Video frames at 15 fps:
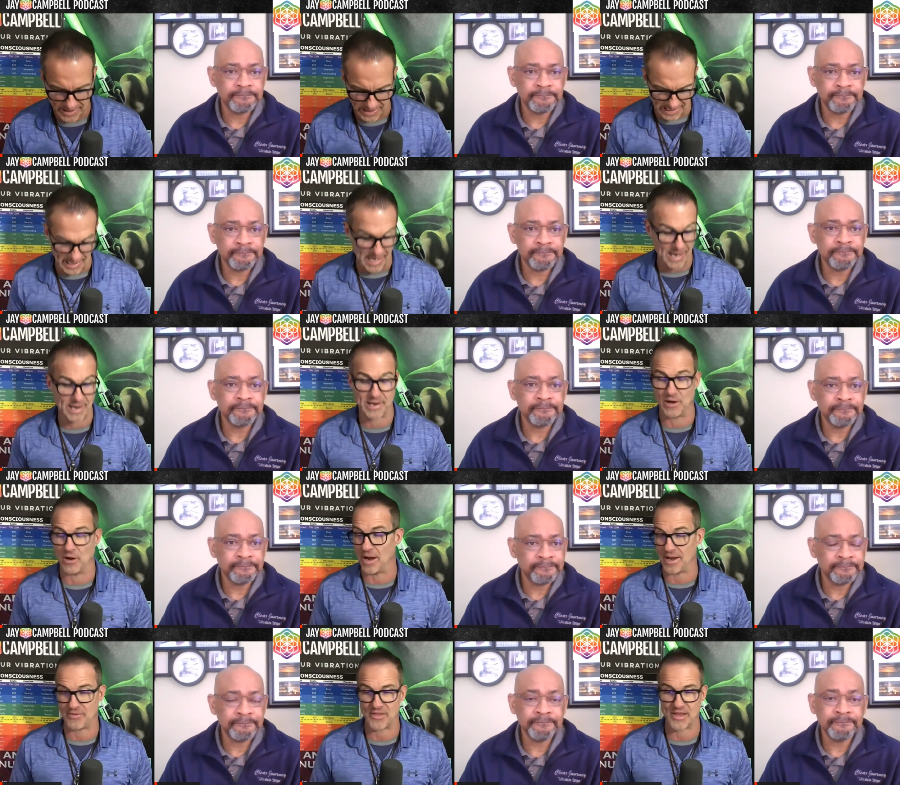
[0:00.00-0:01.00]
Speaker 1: And I, you know, I
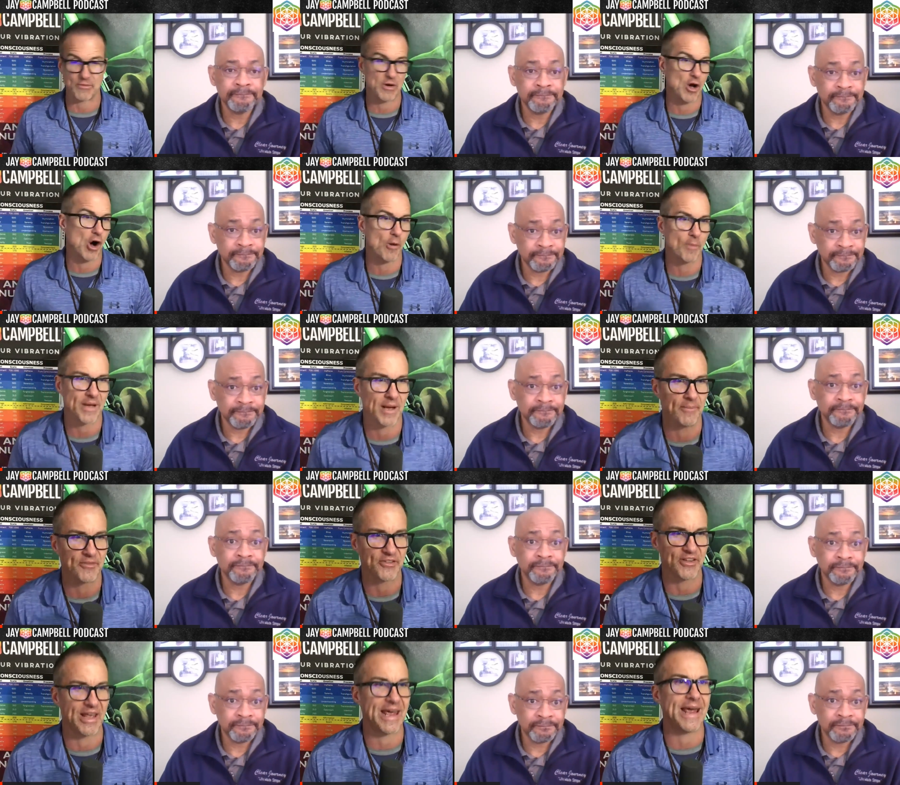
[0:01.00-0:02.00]
think we all become
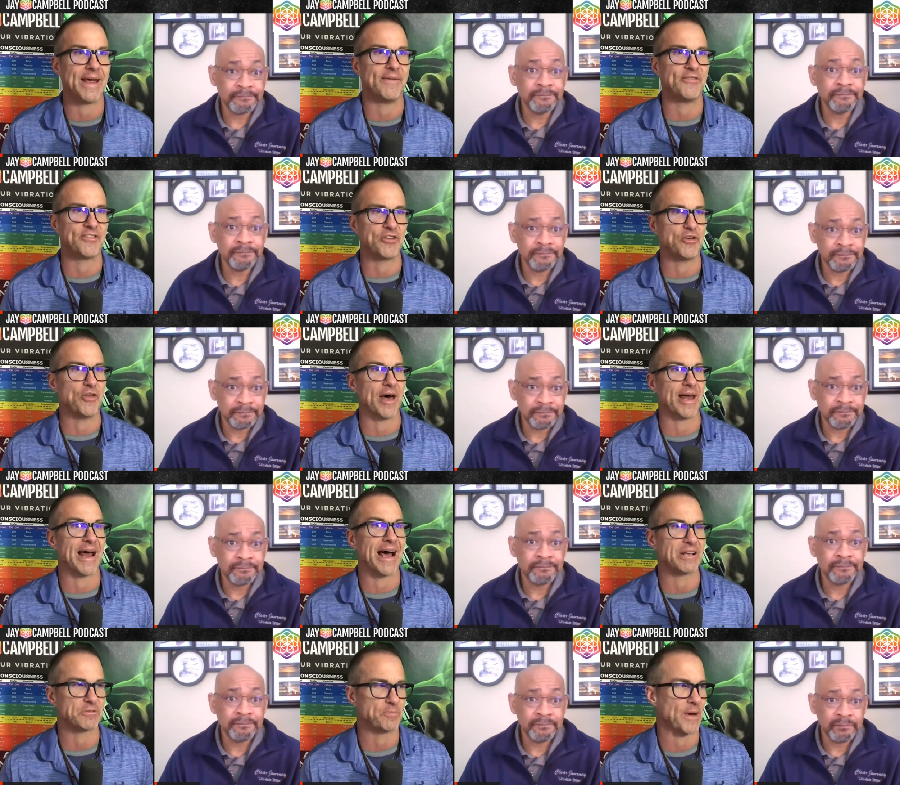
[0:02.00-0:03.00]
slaves to that
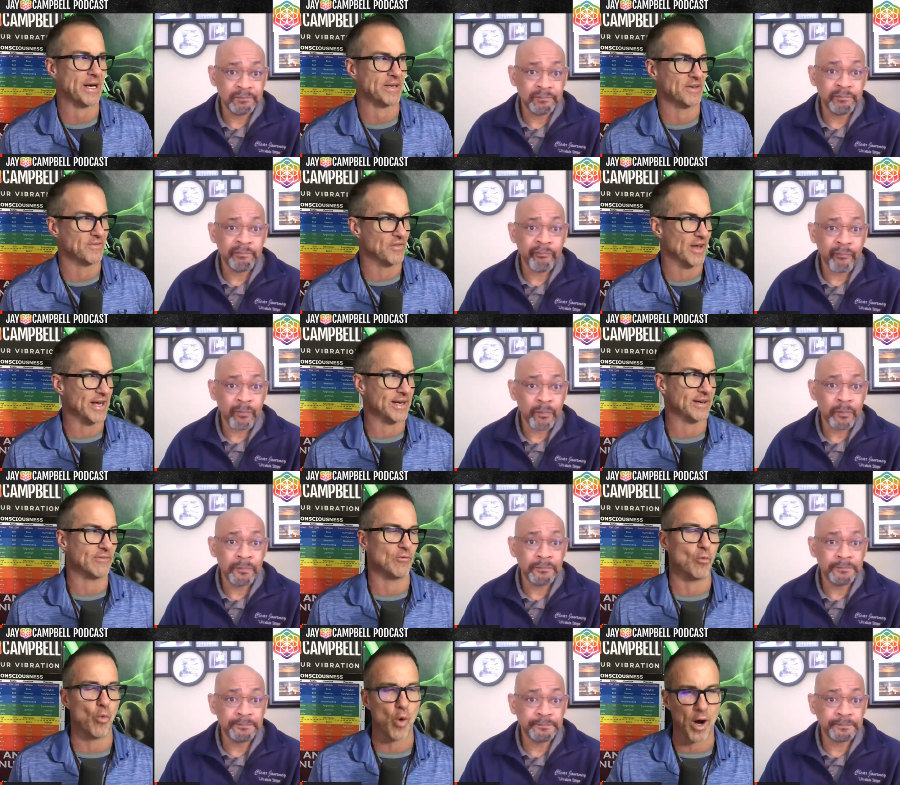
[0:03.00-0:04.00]
aspect of like
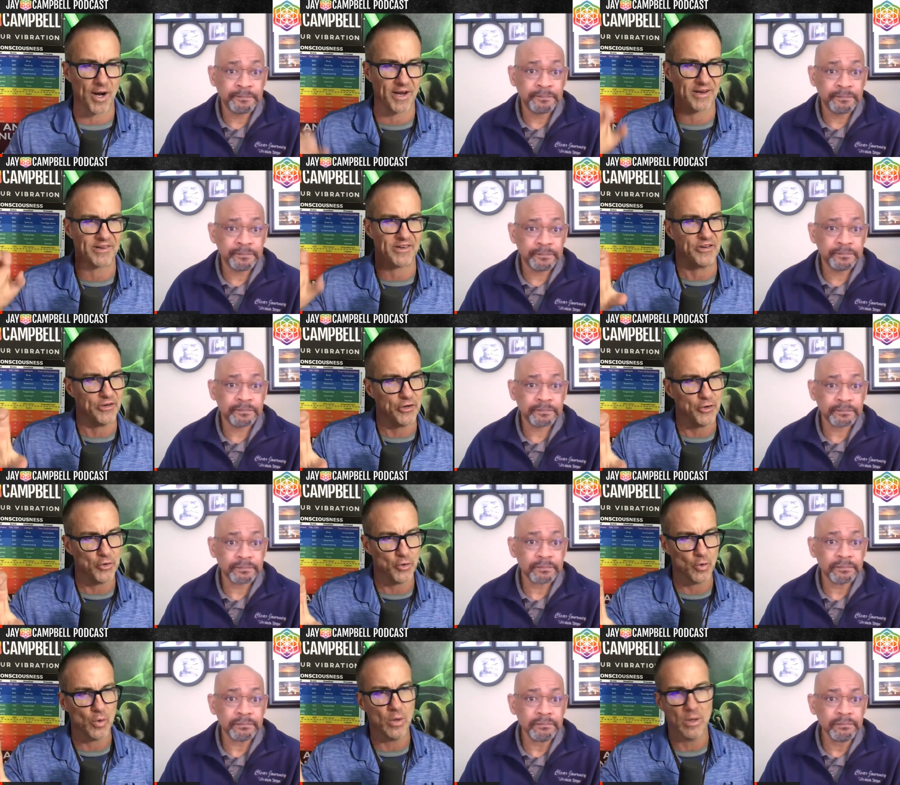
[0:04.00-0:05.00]
wanting to
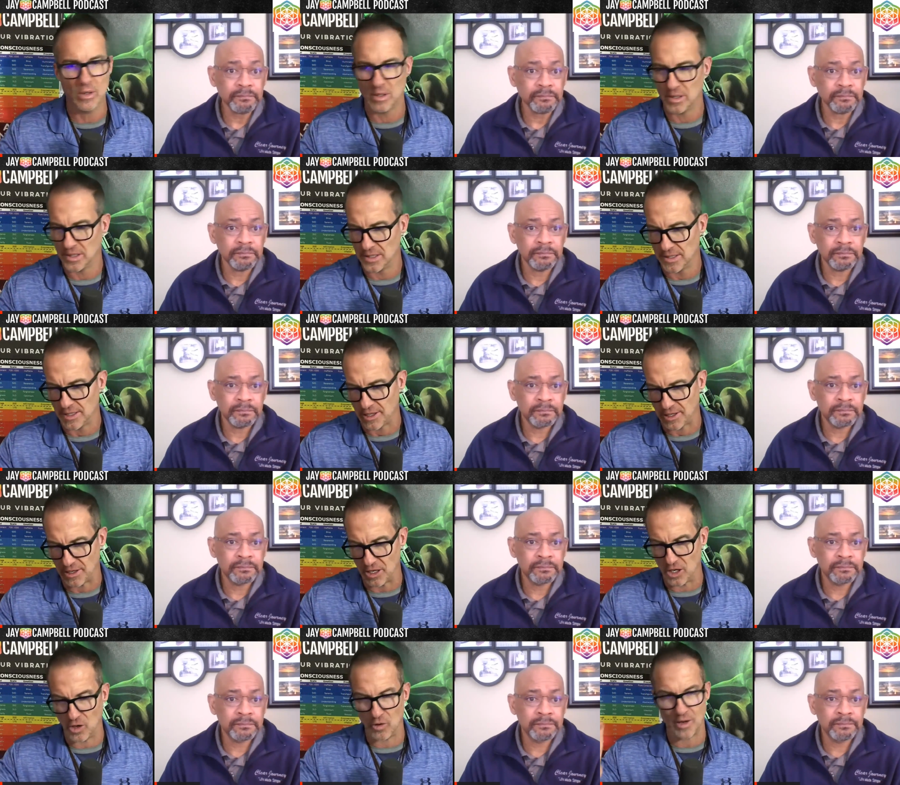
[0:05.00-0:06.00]
do, you
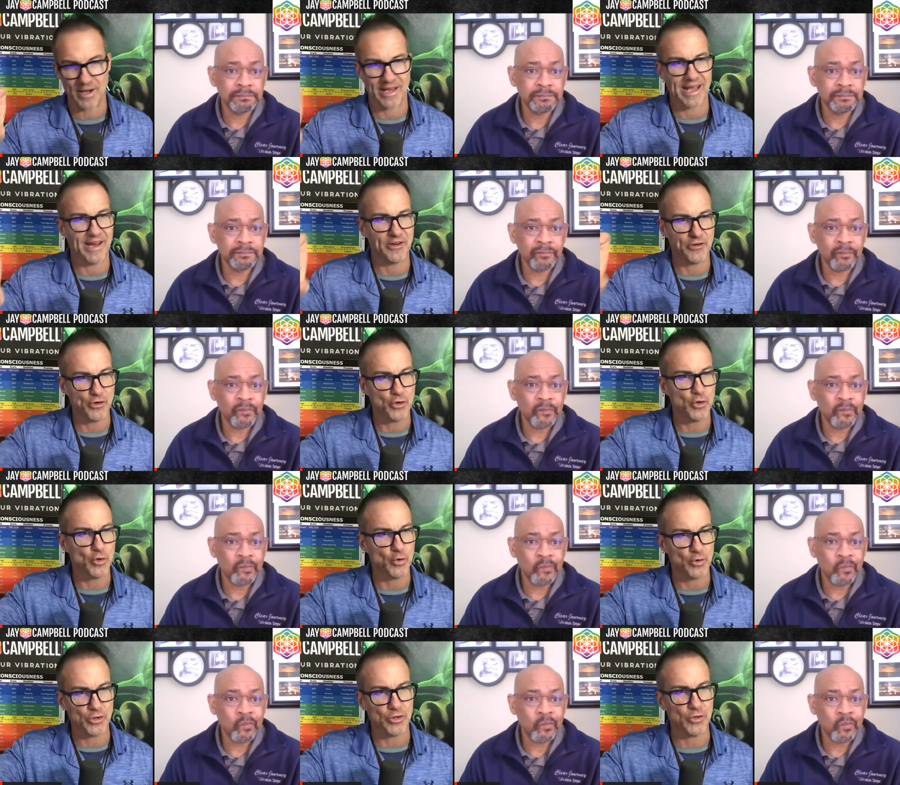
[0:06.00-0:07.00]
know, and again, do,
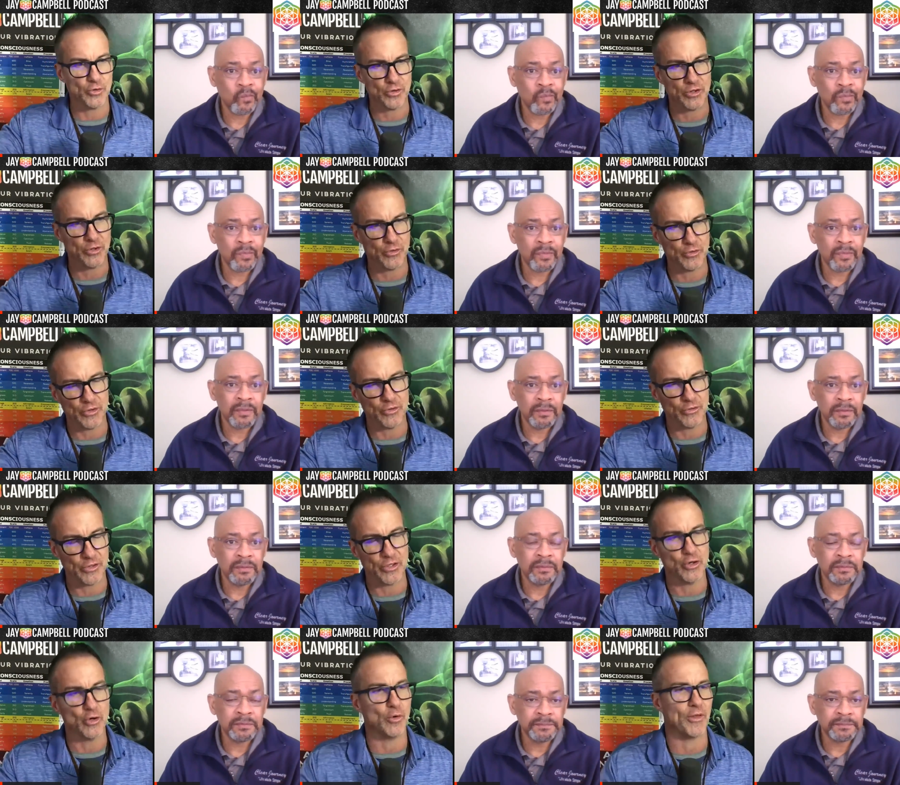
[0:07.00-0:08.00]
do, do, do,
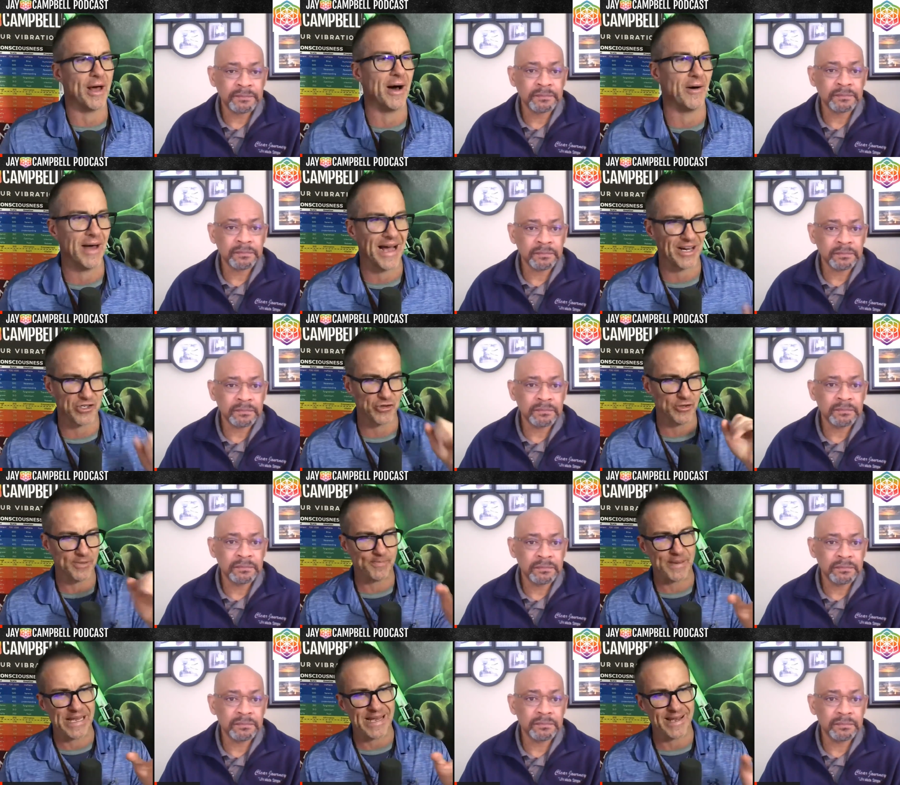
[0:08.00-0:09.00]
do without actually
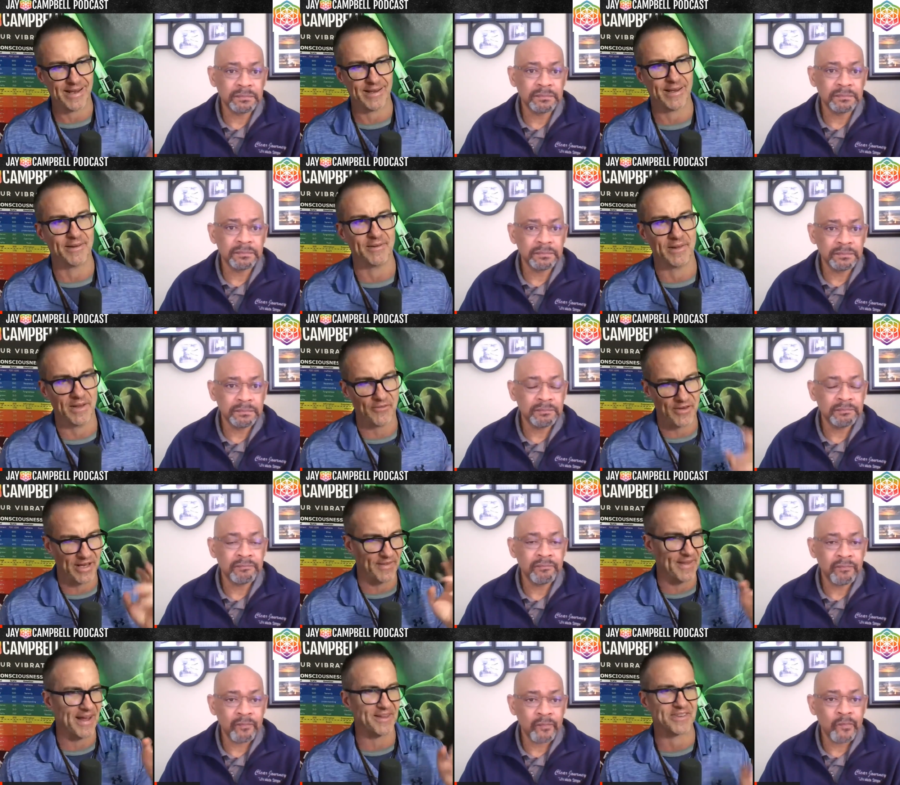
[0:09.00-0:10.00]
being and living in
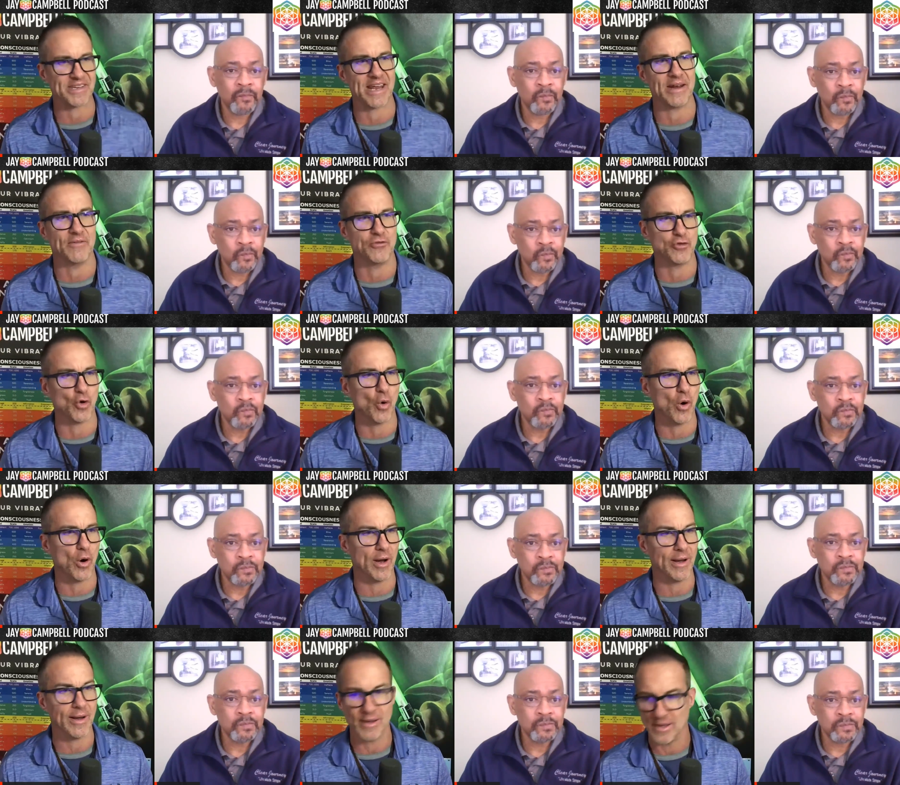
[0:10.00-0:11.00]
that state of joy.